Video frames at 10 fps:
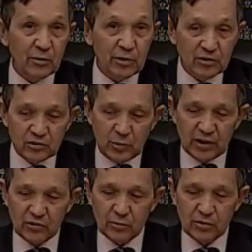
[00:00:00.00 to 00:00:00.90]

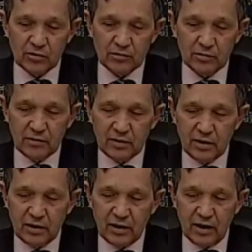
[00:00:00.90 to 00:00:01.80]
indispensable
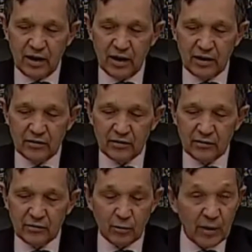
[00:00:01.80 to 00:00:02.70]
and,
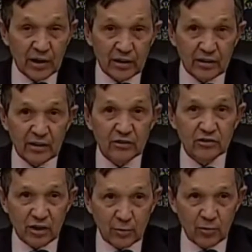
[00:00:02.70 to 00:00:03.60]
for many,
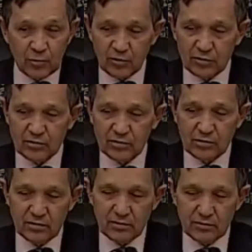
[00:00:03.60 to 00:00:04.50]
inseparable
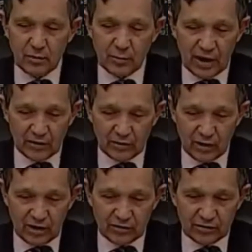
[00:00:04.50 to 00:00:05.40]
from modern
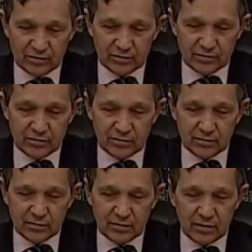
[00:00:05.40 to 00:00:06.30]
life.
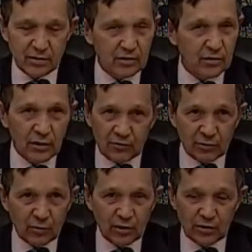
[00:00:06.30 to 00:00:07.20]
They're
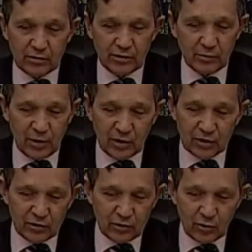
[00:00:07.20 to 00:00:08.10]
everywhere, in
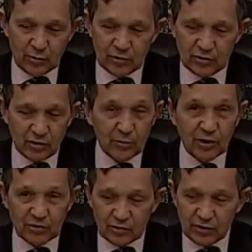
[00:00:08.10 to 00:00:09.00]
America, Europe, and some
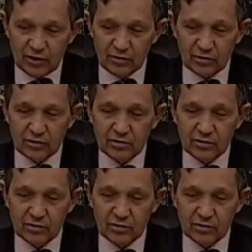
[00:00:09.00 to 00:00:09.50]
parts of Asia.